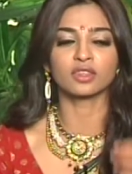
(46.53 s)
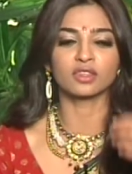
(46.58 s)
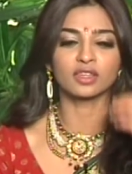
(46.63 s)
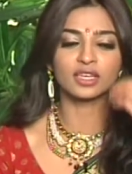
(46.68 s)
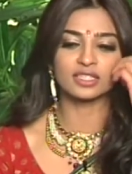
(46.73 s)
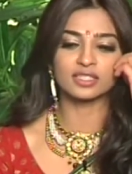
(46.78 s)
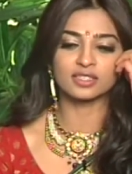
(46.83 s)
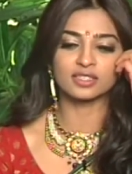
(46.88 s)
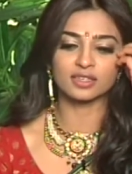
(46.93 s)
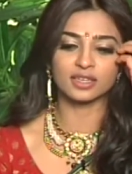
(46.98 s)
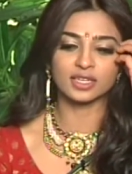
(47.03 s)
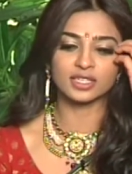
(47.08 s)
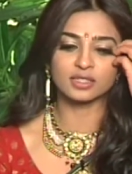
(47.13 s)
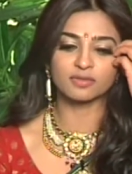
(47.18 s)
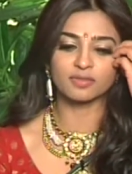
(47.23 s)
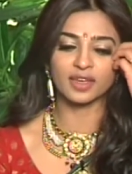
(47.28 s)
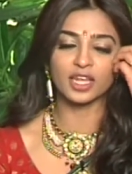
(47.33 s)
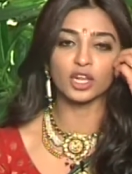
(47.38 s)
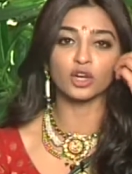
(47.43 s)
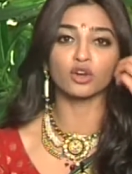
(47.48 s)
it's it's
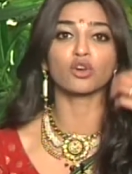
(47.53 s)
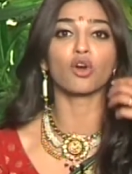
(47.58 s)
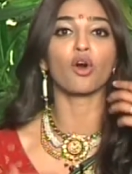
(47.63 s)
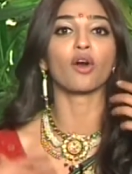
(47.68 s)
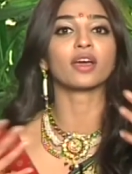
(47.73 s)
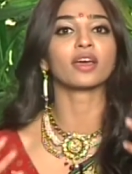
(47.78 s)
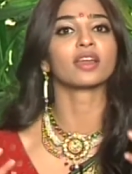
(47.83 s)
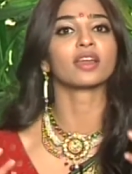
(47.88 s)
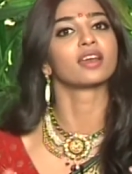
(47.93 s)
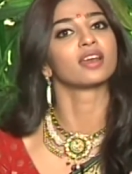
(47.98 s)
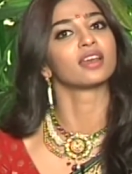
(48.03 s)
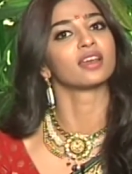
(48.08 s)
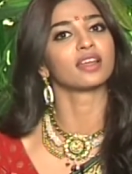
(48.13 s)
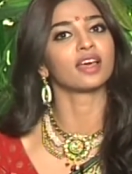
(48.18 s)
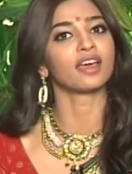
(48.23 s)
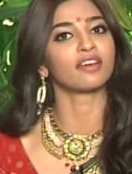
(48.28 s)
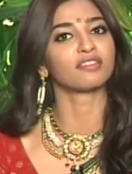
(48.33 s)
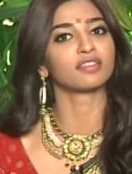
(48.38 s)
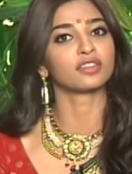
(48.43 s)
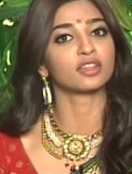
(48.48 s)
very royal.
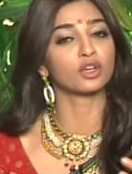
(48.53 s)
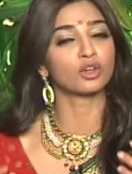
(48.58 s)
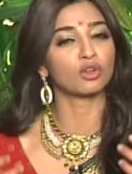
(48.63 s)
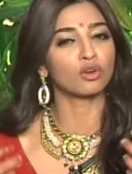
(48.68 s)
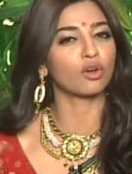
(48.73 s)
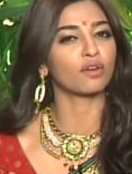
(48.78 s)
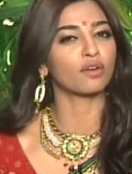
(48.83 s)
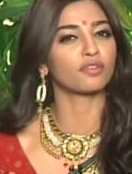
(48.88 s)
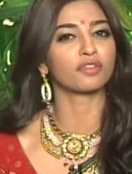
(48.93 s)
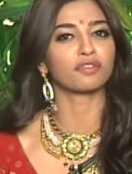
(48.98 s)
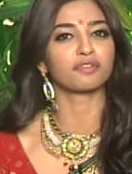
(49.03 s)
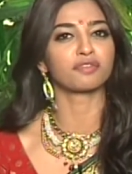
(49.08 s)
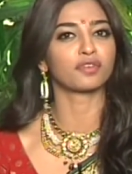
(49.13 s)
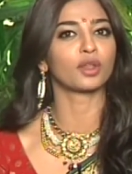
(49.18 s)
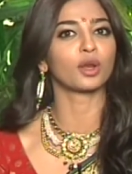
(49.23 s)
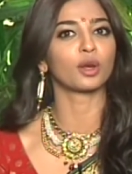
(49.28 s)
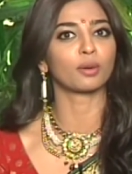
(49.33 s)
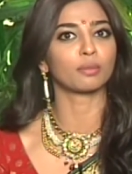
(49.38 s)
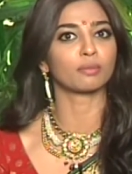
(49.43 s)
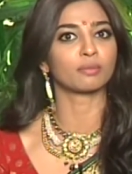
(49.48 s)
The look of the
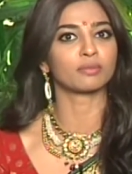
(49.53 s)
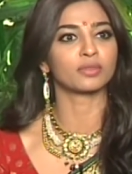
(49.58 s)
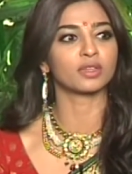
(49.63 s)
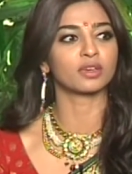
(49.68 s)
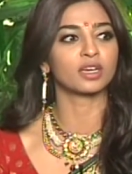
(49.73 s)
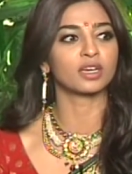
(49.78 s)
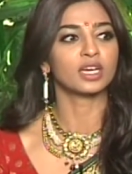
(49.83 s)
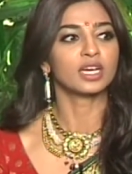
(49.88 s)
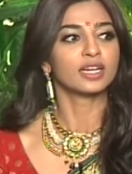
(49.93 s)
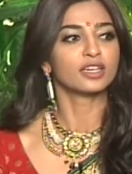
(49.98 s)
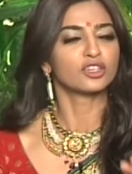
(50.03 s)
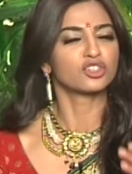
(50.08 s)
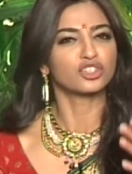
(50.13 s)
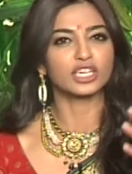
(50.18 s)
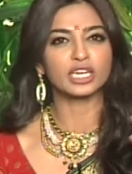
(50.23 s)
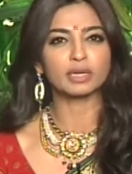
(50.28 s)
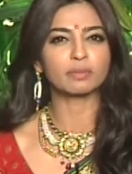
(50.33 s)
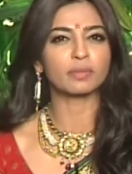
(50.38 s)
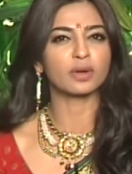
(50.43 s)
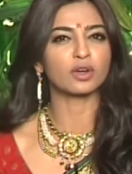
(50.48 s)
film, the
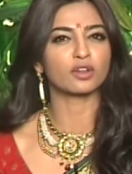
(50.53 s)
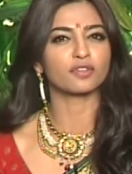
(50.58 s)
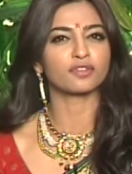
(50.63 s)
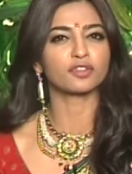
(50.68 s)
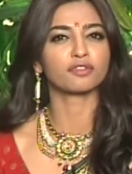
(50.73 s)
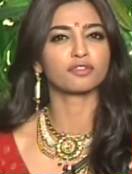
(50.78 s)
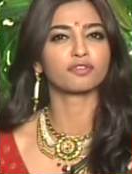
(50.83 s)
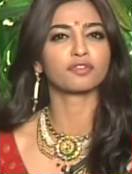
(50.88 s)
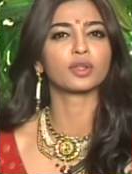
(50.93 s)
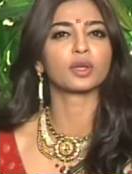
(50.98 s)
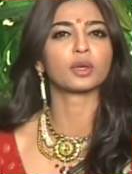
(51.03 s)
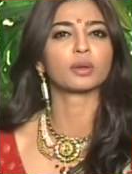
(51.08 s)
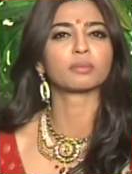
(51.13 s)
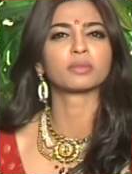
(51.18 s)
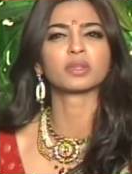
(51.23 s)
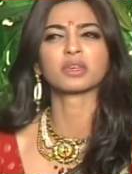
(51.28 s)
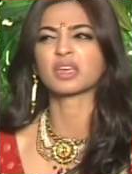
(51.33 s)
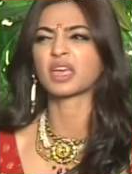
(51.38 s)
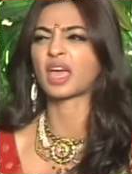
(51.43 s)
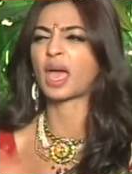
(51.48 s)
treatment of the film,
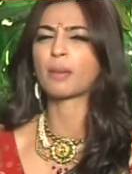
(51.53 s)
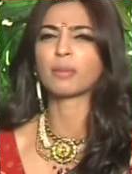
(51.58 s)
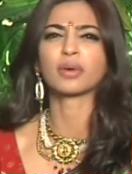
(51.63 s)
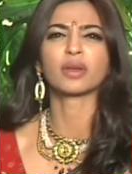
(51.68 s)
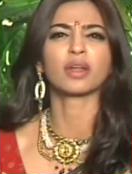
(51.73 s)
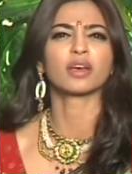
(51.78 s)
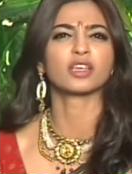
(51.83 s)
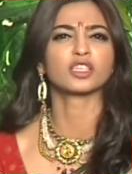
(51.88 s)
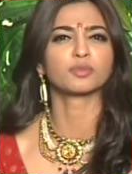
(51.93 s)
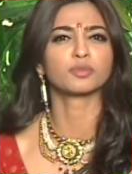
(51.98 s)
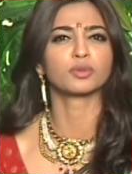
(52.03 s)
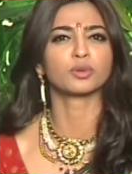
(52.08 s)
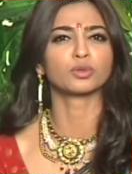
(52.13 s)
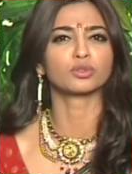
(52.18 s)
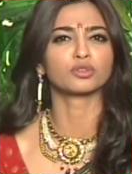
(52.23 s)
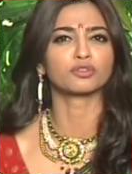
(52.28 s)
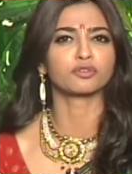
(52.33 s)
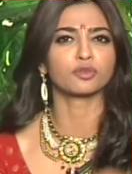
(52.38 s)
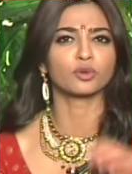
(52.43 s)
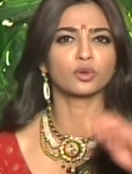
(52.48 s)
the camera is
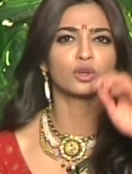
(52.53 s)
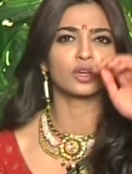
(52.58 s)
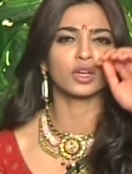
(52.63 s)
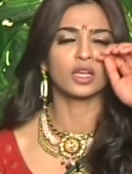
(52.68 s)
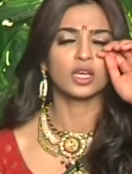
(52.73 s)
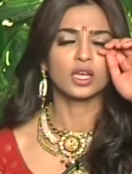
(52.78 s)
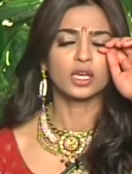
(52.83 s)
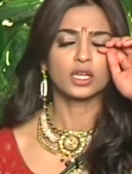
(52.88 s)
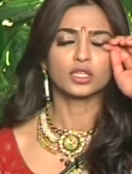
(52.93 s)
beautiful.